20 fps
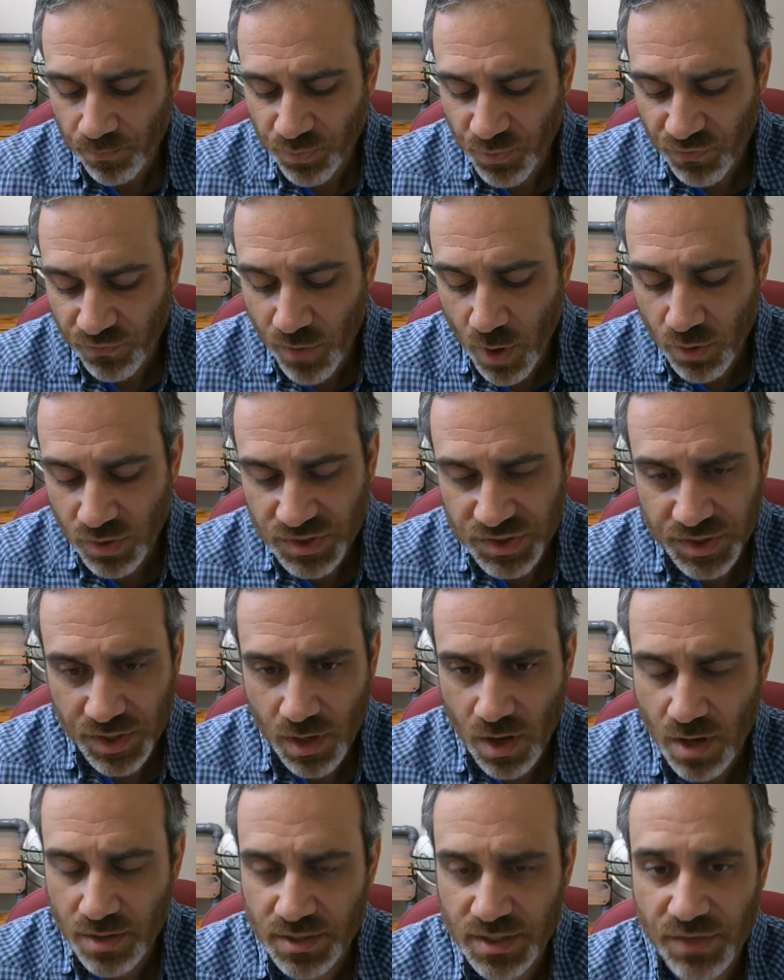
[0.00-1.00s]
focusing
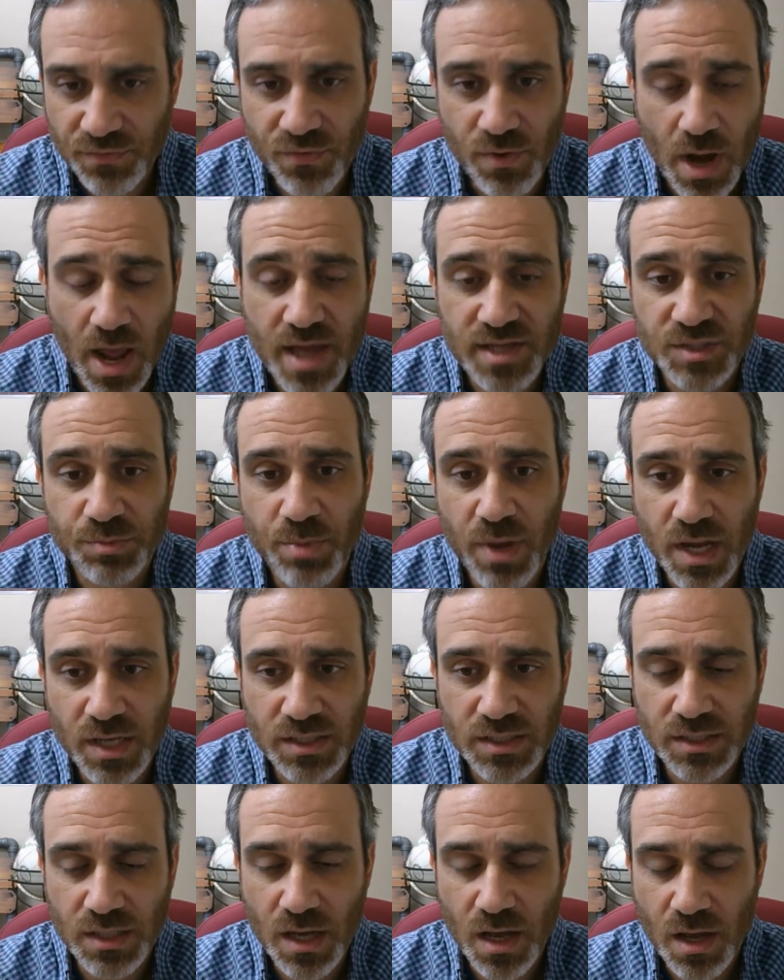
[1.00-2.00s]
on different
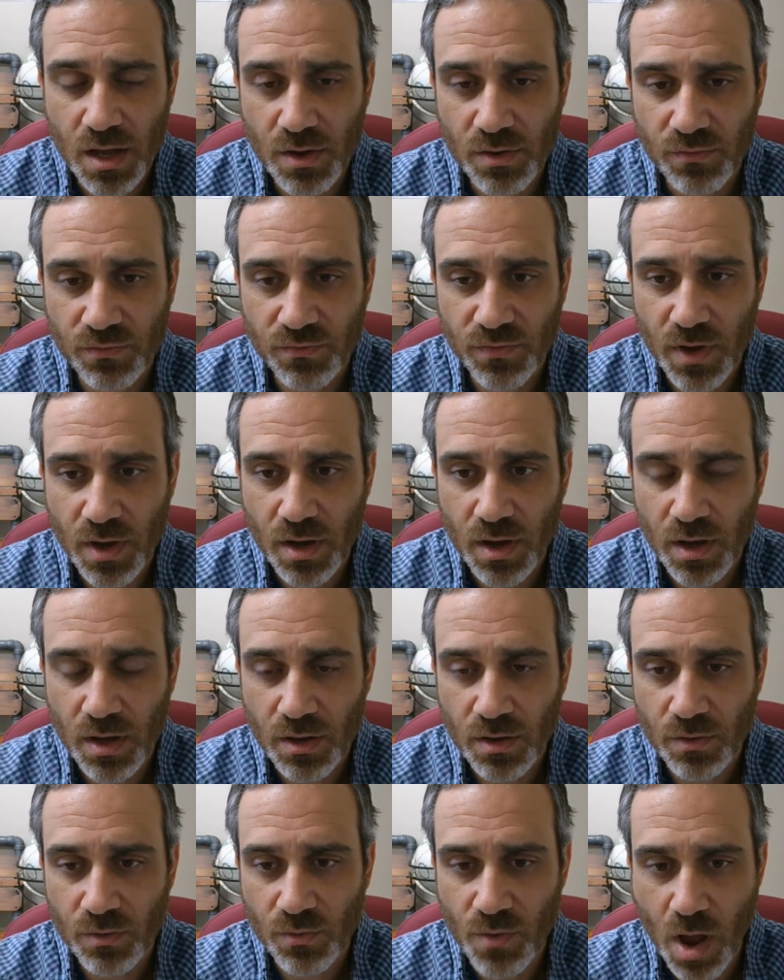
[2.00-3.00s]
aspects of
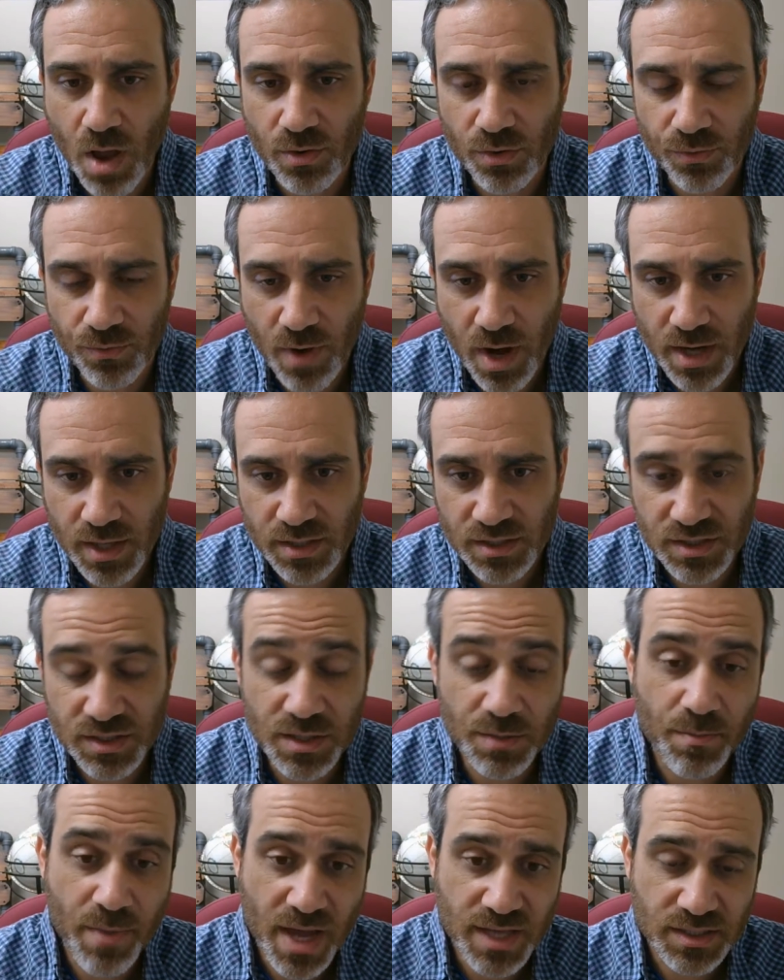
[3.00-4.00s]
Ronald Reagan's
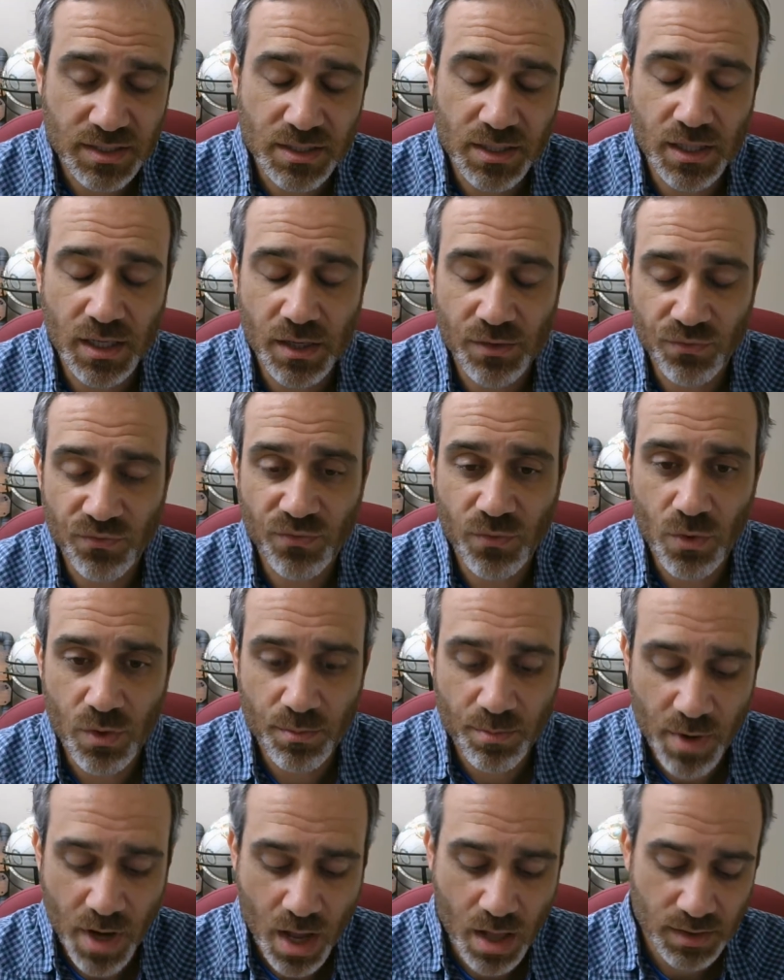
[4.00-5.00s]
domestic and foreign
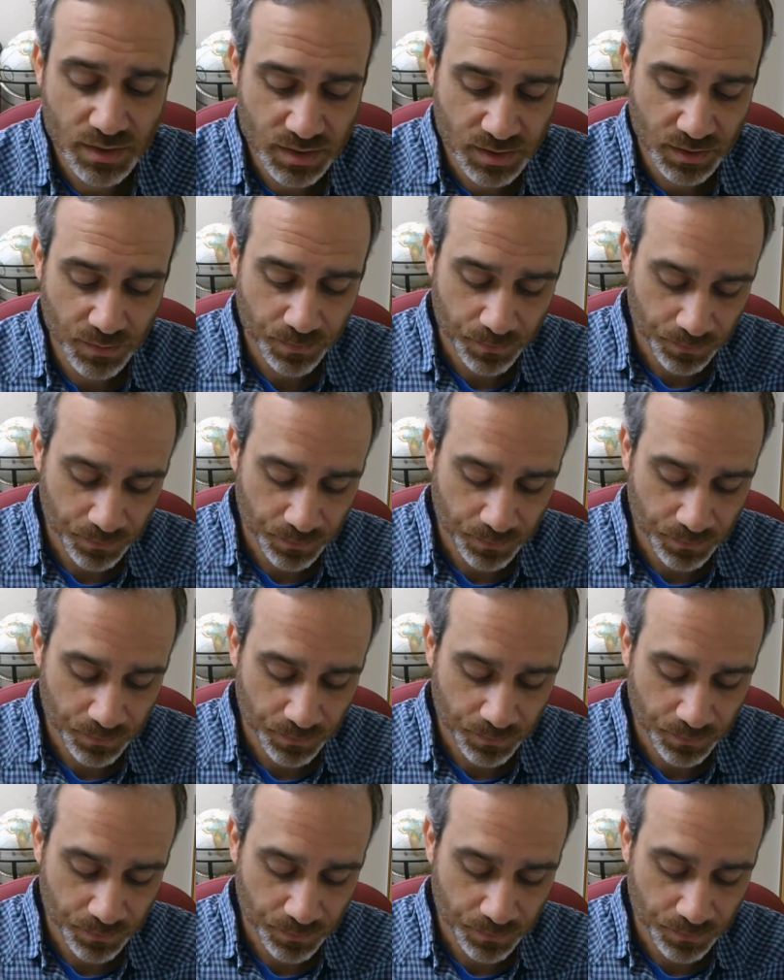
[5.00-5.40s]
policy.